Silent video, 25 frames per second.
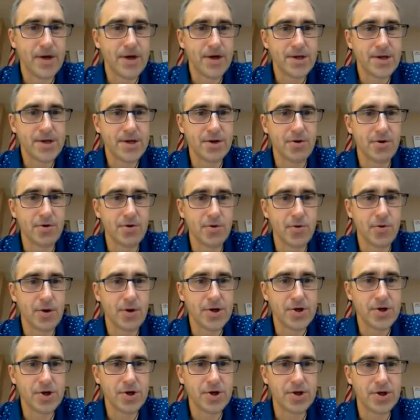So
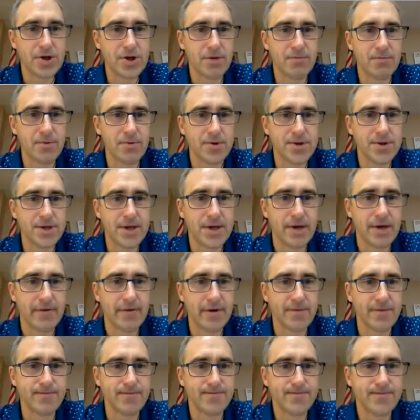question number 7.